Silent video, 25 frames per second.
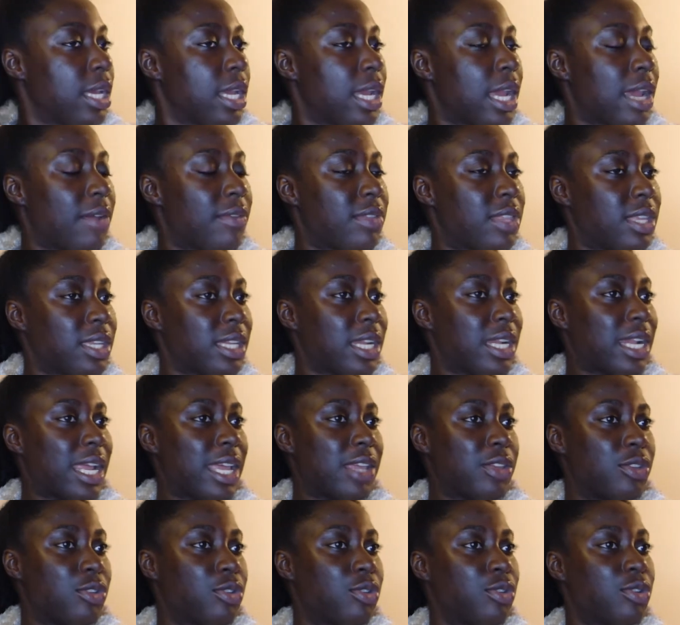everything that I
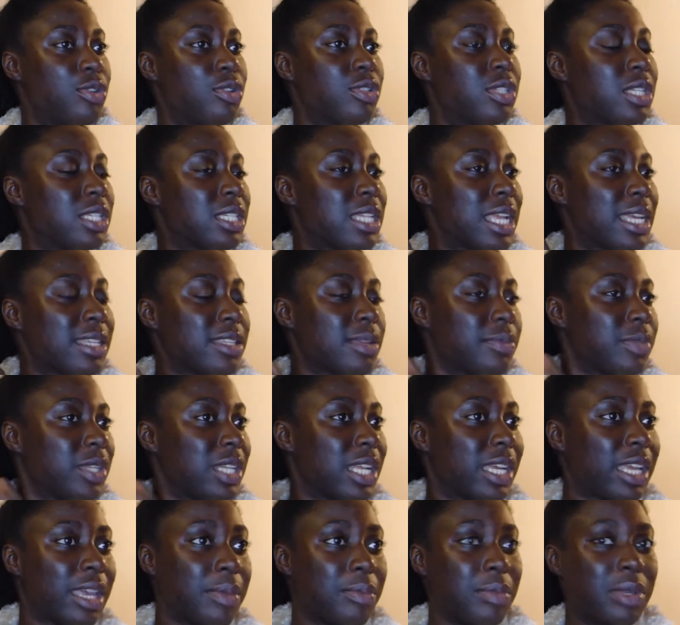use is like something
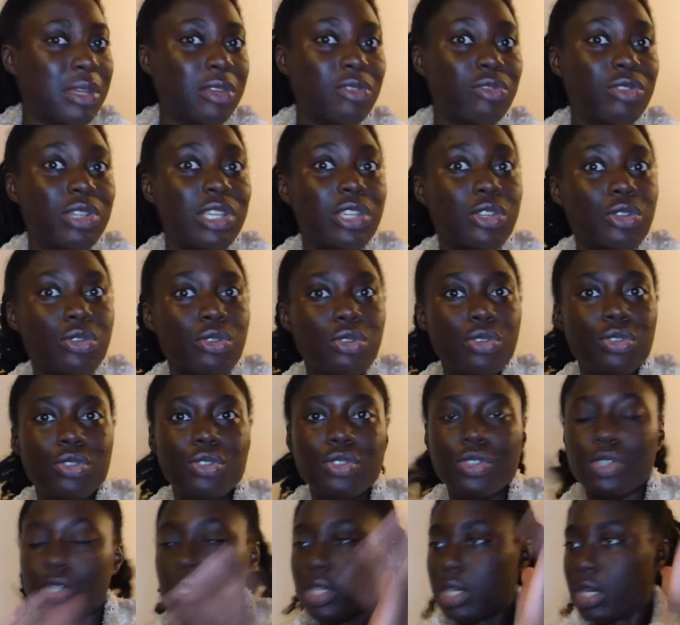that can be
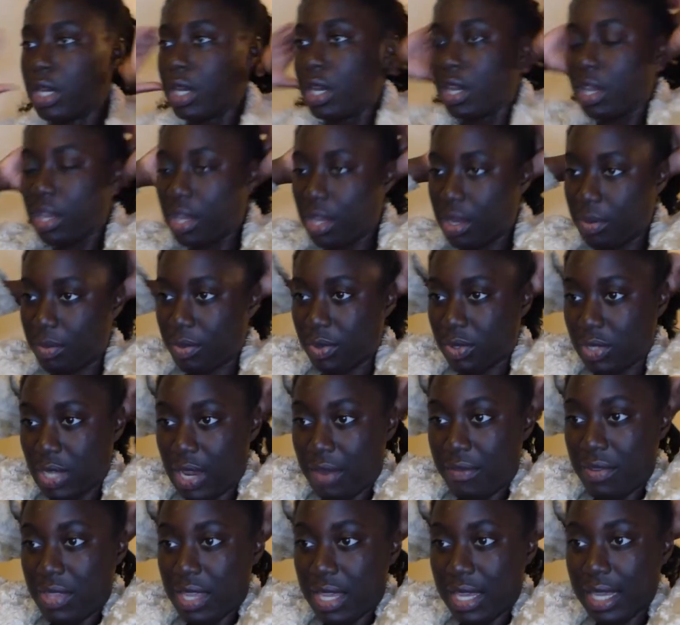reused because um,
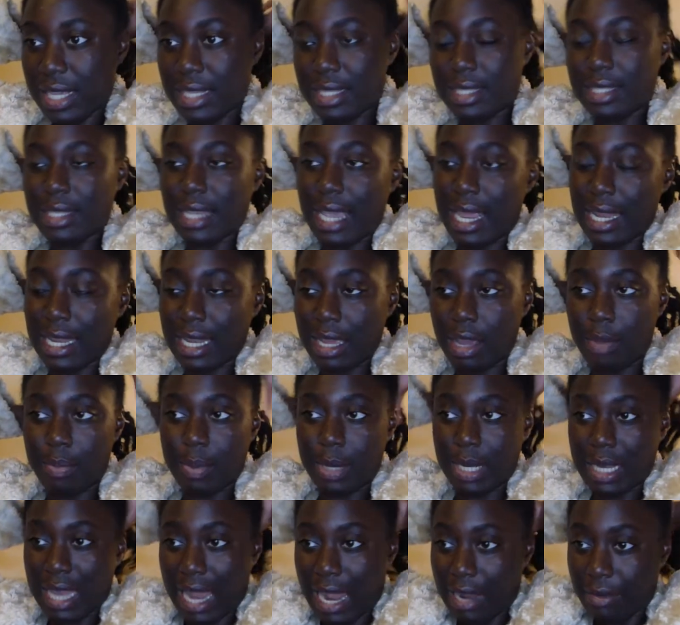everything is ending up
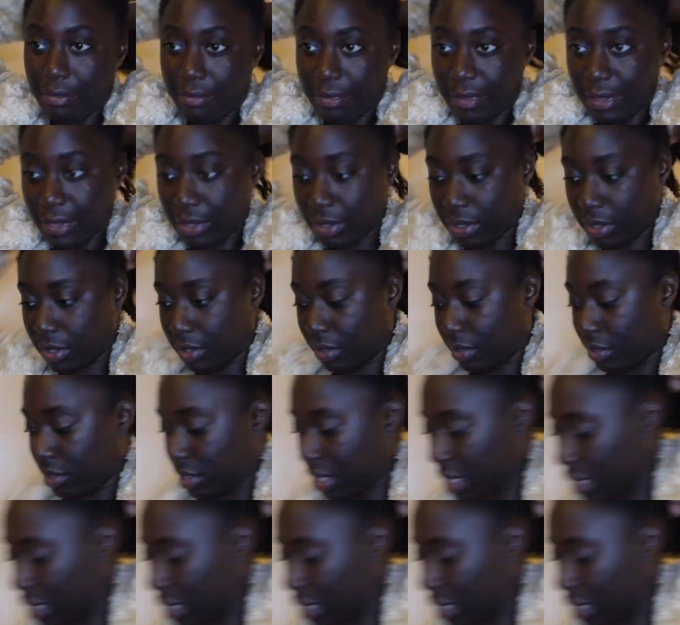in landfills